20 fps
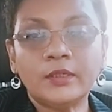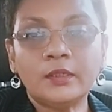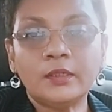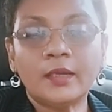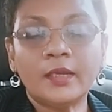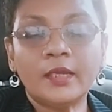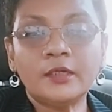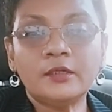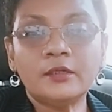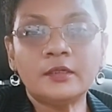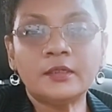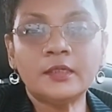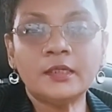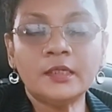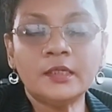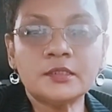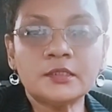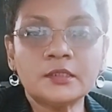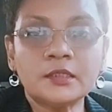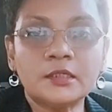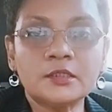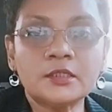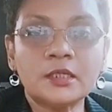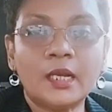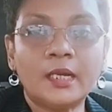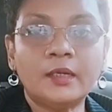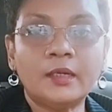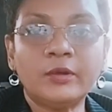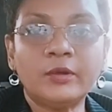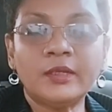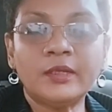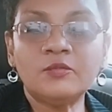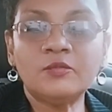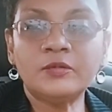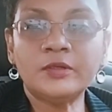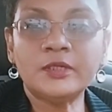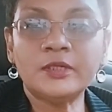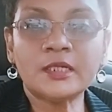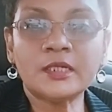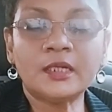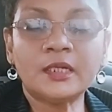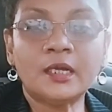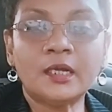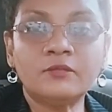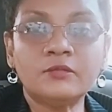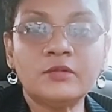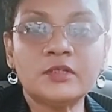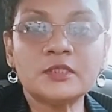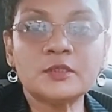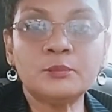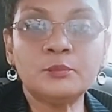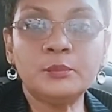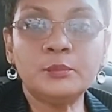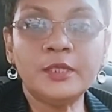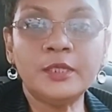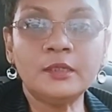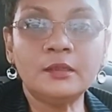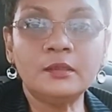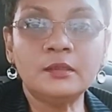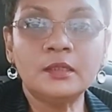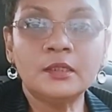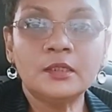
their education so that when they finish and have this big